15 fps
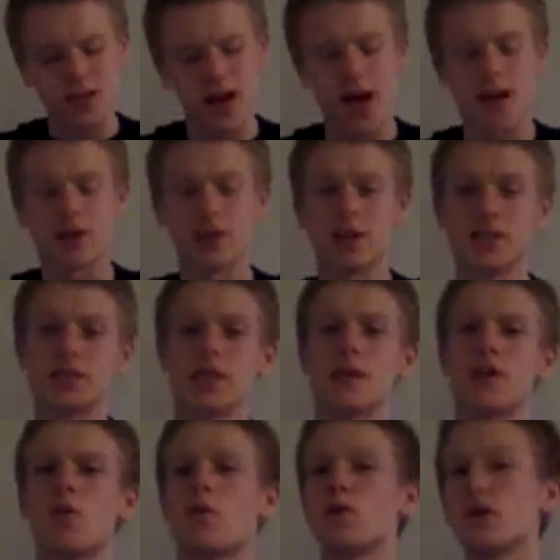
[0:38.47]
Anyways,
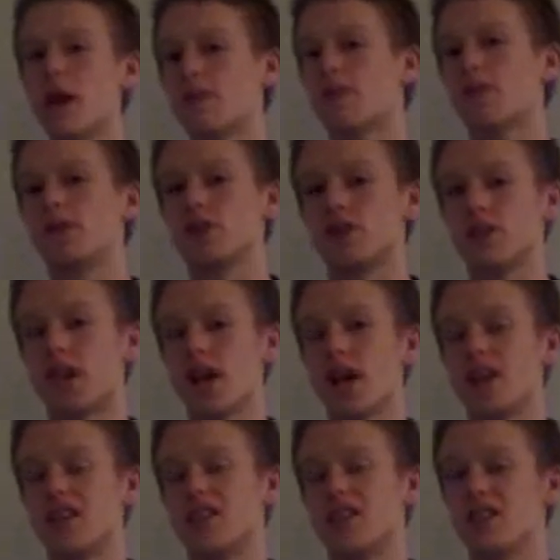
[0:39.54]
what you have to
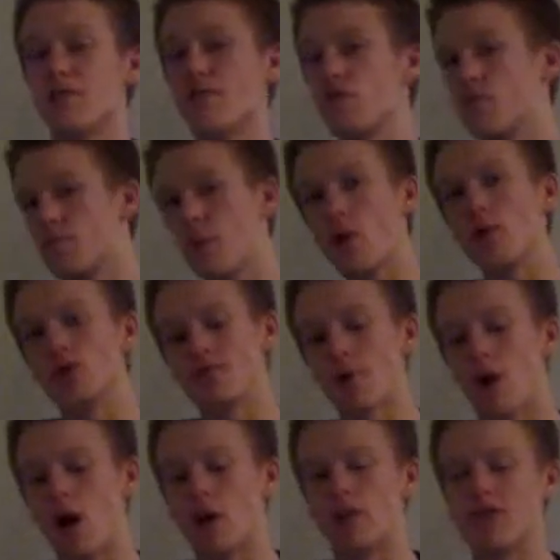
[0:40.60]
understand is that for the most
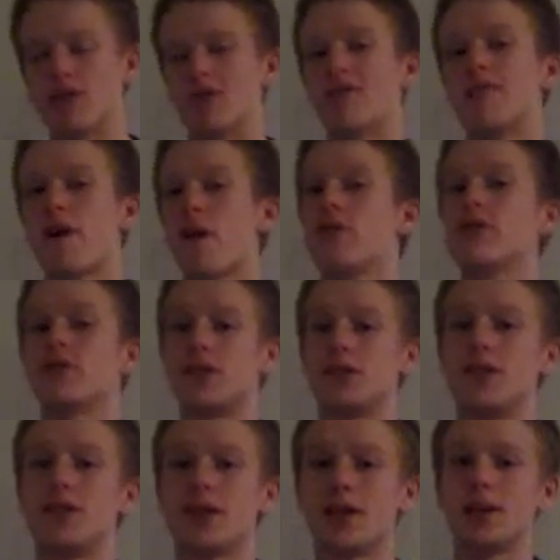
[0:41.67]
part, the
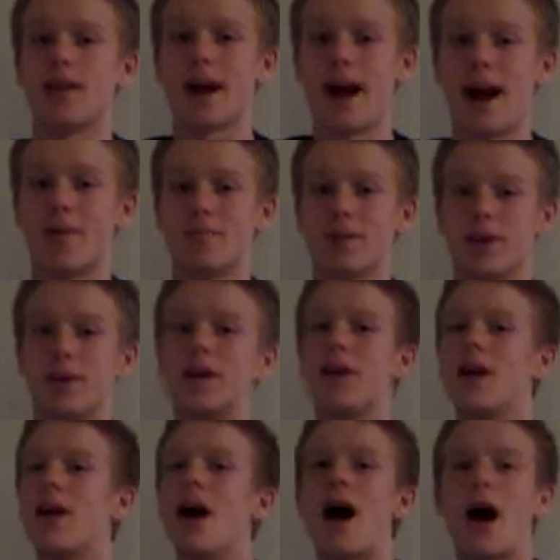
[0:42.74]
Confederacy did copy
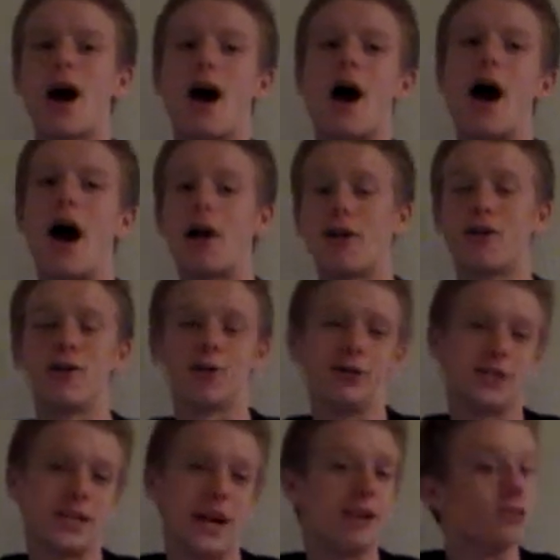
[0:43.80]
our good
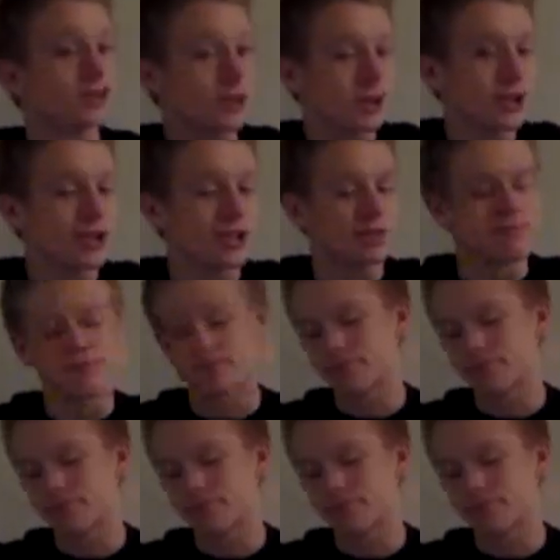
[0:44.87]
old Constitution.